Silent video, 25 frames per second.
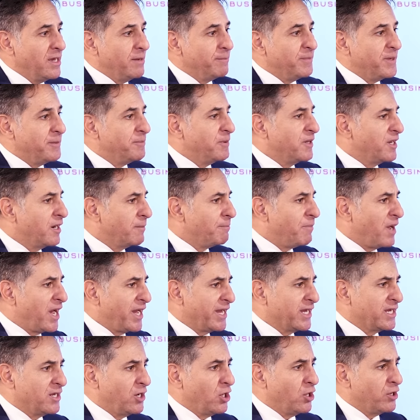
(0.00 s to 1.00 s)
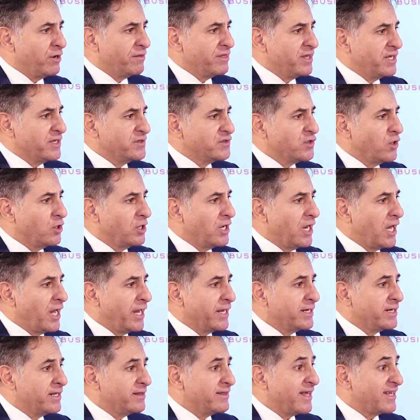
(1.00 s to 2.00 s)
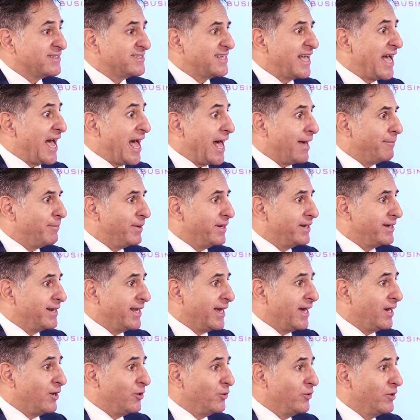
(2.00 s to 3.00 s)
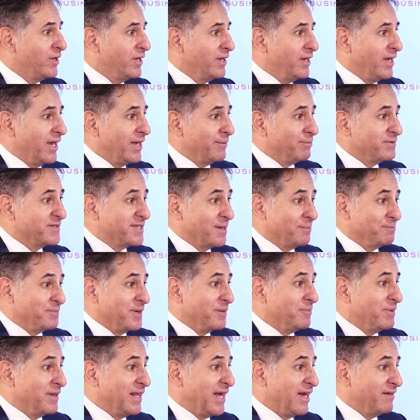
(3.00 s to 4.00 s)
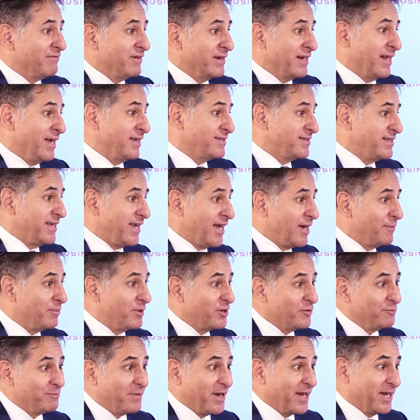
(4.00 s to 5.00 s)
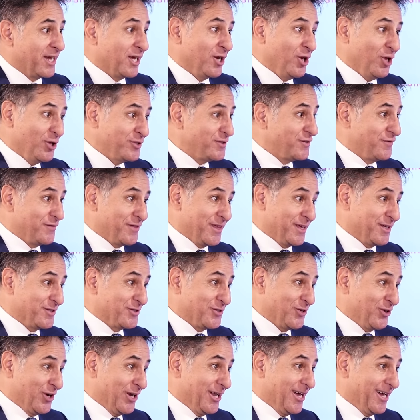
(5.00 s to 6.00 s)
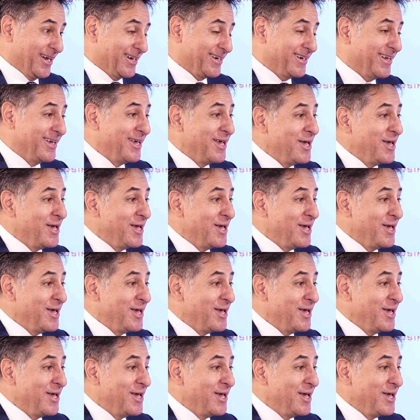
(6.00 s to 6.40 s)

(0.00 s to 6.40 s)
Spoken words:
People are buying a lot of things online and that's a habit now. And some people have a nasty habit of buying lots of things online.